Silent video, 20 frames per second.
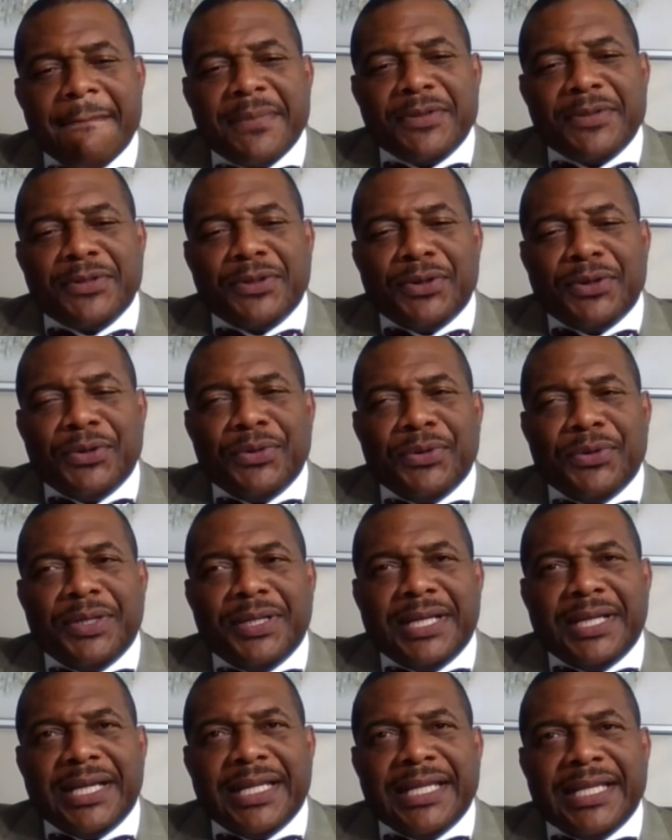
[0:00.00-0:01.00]
So,
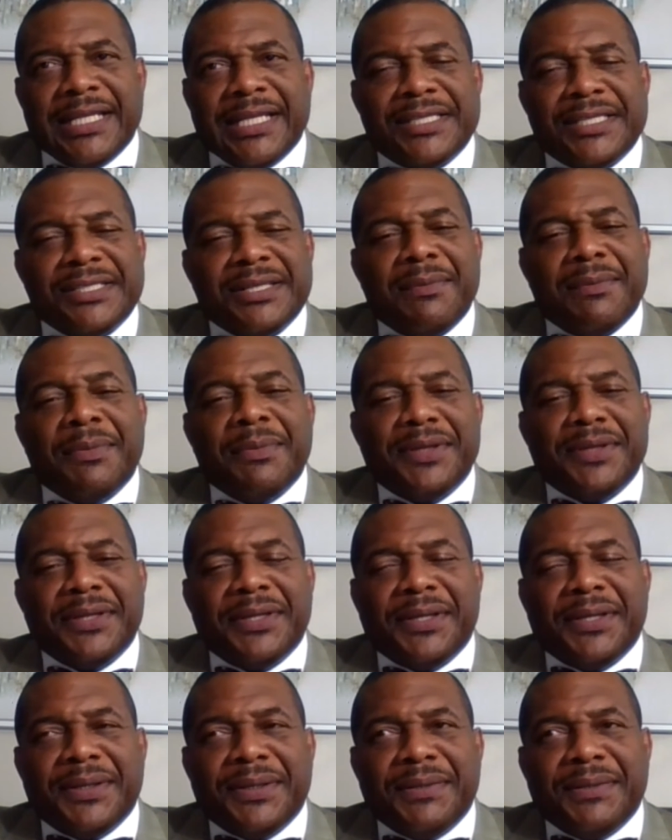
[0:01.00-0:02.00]
and then some of
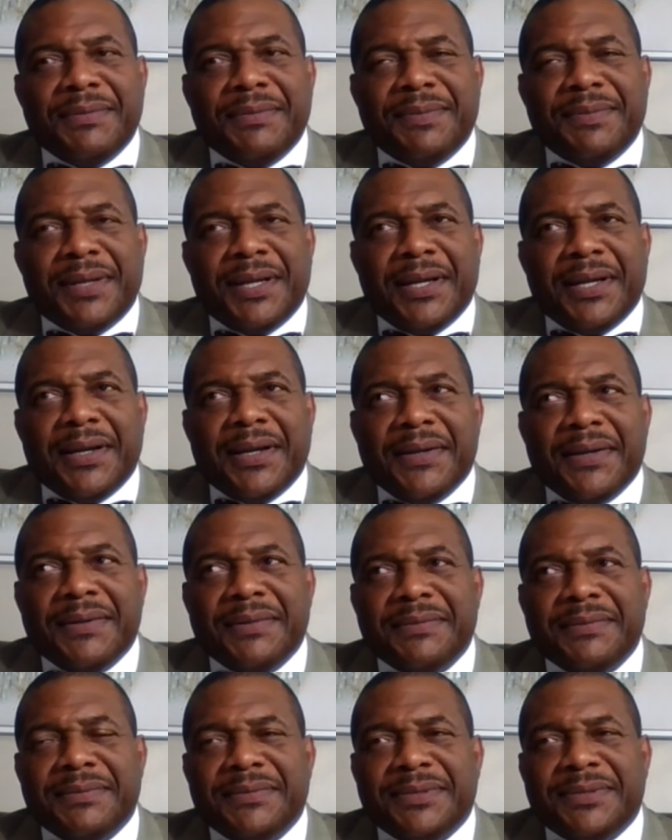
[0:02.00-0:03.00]
the
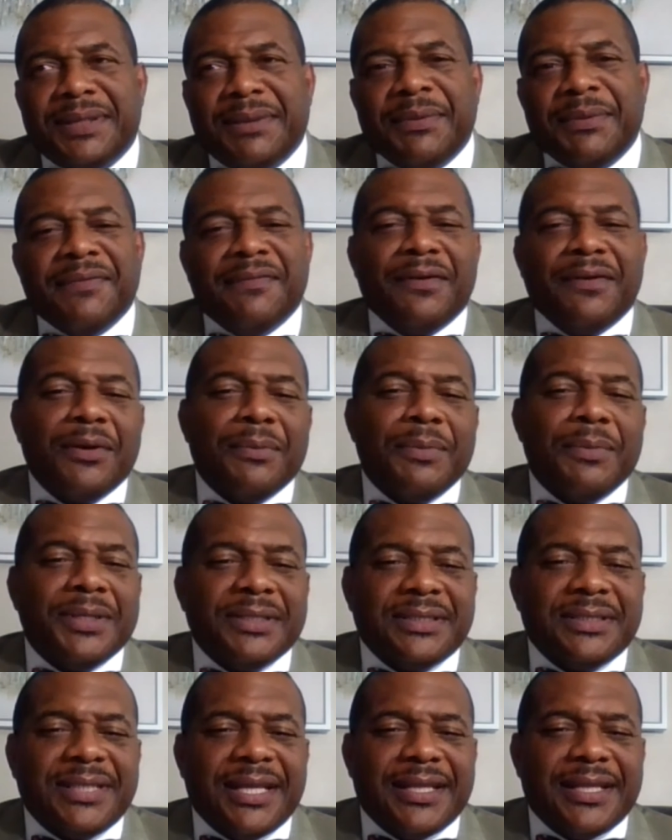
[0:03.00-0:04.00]

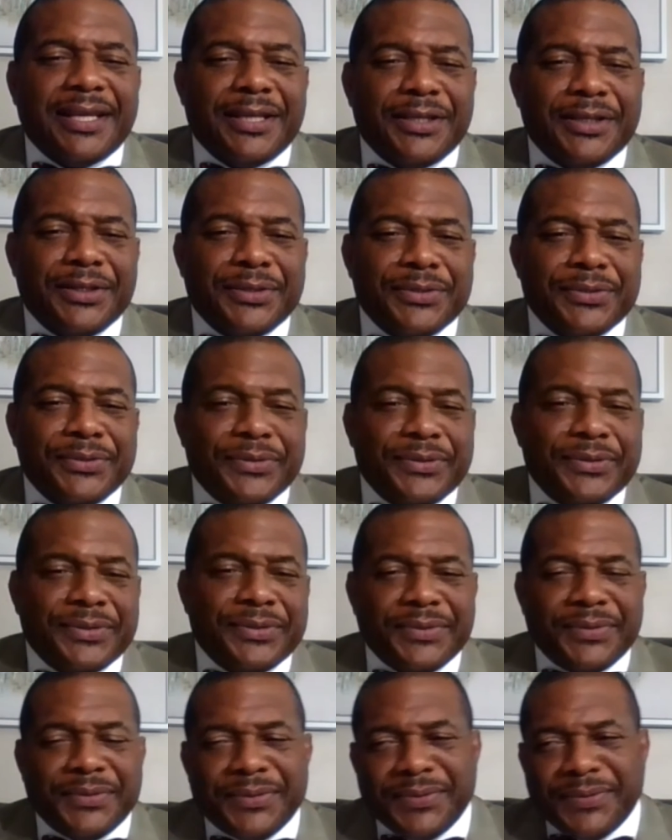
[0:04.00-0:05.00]
verbiage that they use,
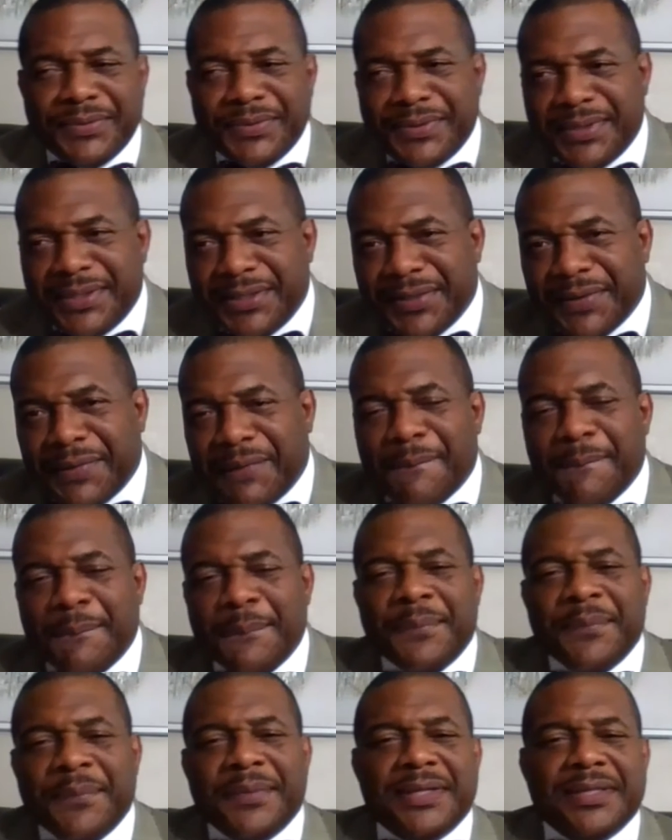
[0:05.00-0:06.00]
you know,
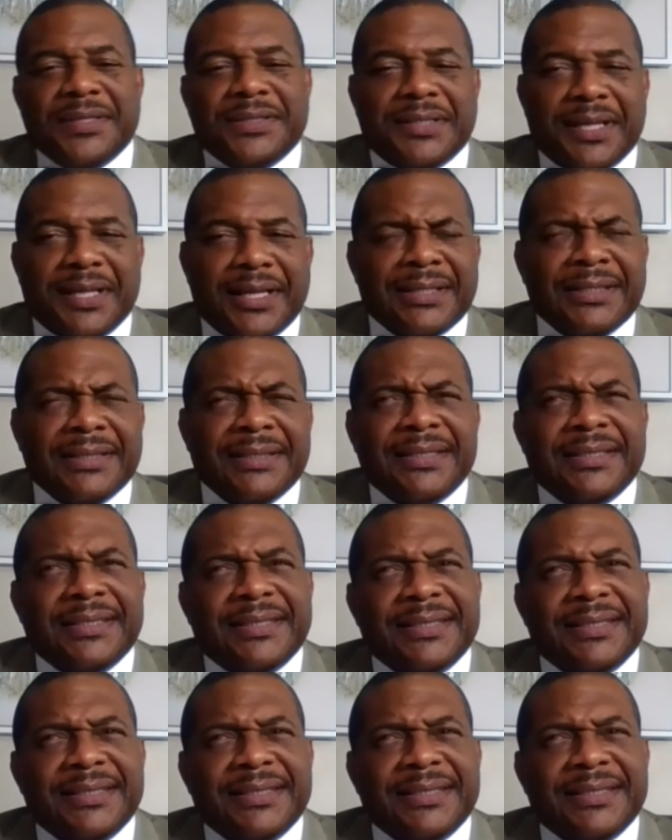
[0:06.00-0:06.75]
it's like,